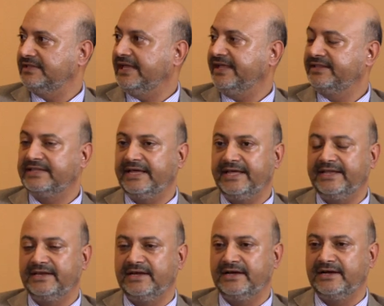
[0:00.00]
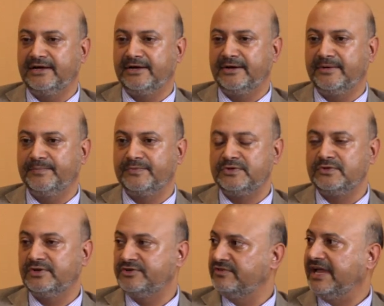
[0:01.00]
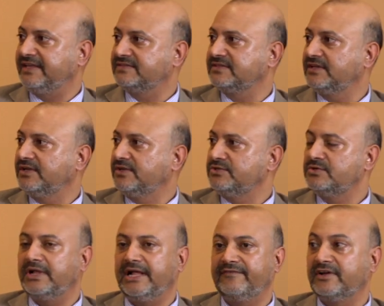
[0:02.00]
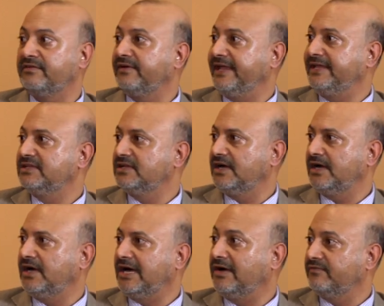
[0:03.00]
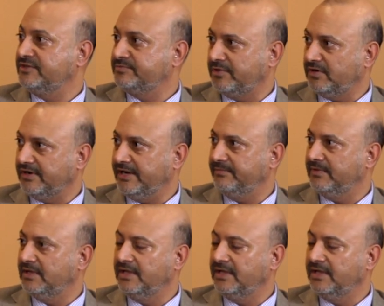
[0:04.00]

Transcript: that that uh, you address, you'll have a great outreach program.